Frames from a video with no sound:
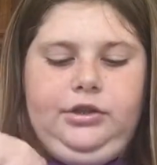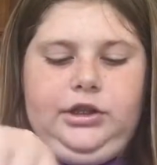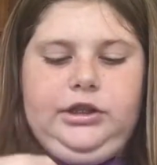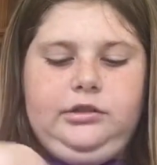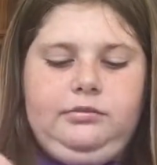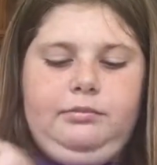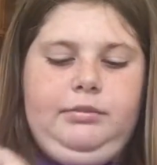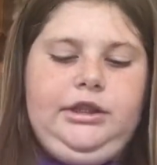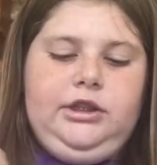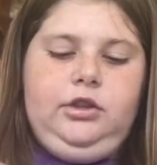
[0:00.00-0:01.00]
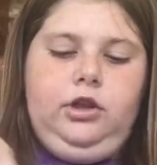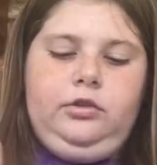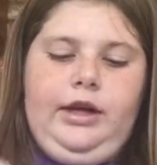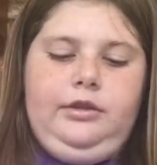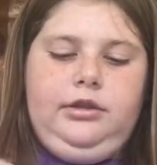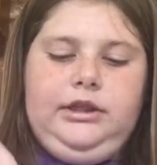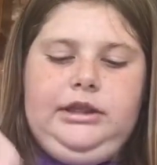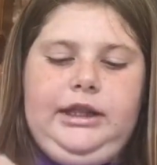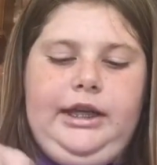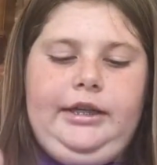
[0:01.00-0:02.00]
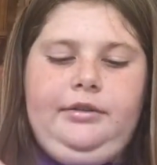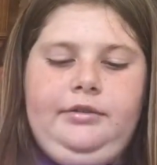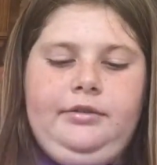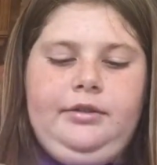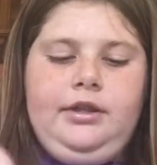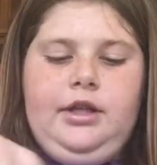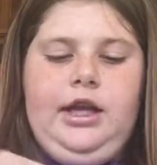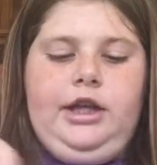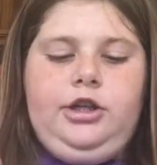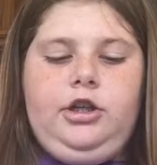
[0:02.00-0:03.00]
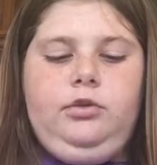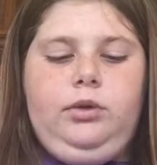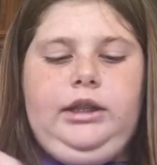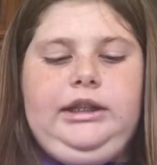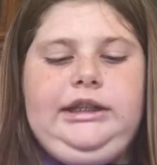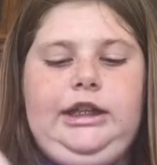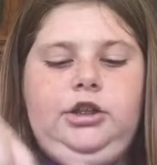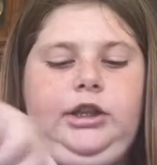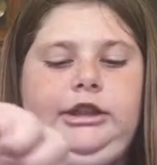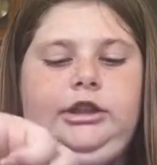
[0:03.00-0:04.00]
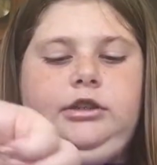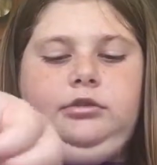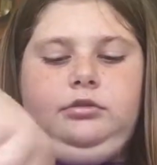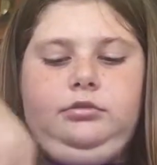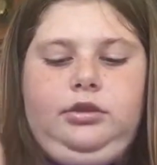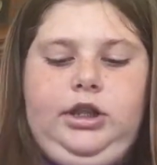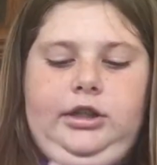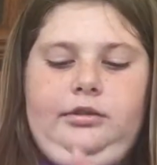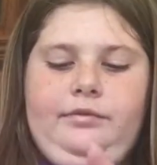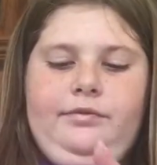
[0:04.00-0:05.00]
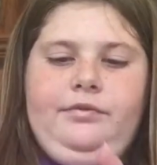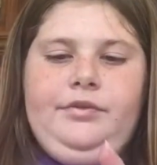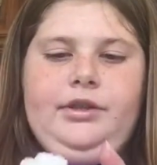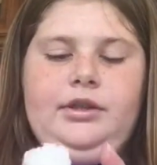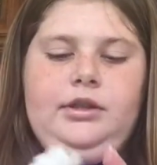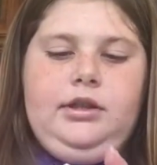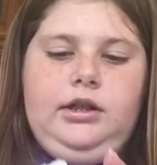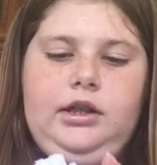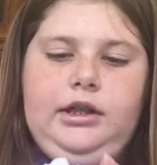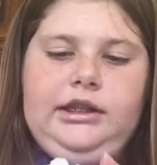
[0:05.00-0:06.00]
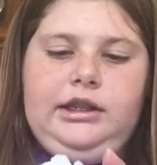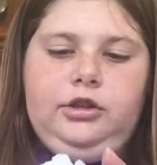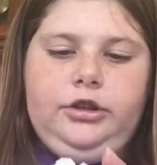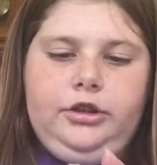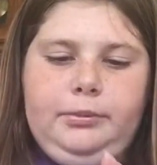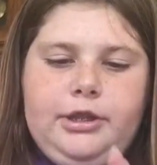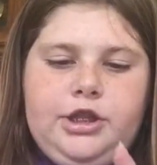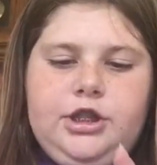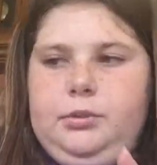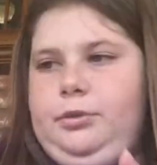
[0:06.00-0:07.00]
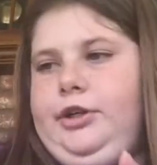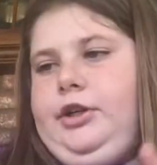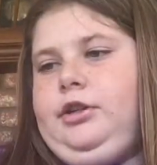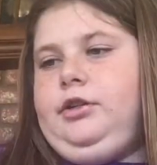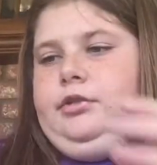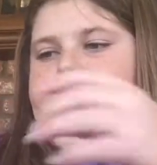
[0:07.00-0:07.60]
you just mix it all around inside, and you're gonna want a centralized thing. It's a little bit shimmerier,